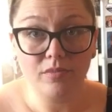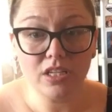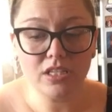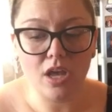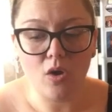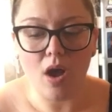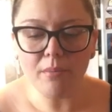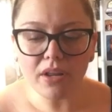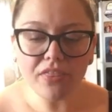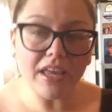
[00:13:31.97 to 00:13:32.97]
So
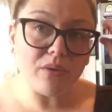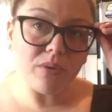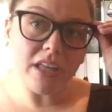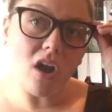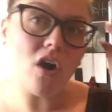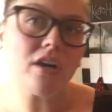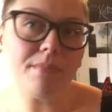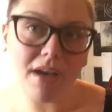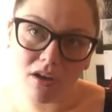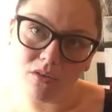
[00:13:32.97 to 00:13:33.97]
I'm going to think really hard
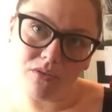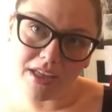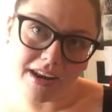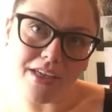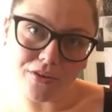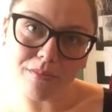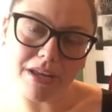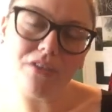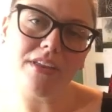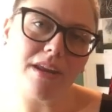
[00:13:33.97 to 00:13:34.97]
about that other
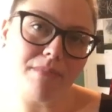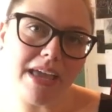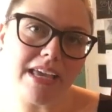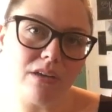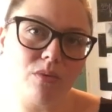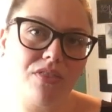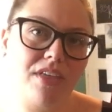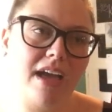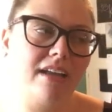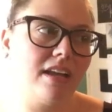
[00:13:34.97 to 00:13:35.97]
meal that I'm making with
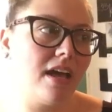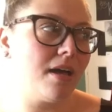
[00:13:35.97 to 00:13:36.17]
that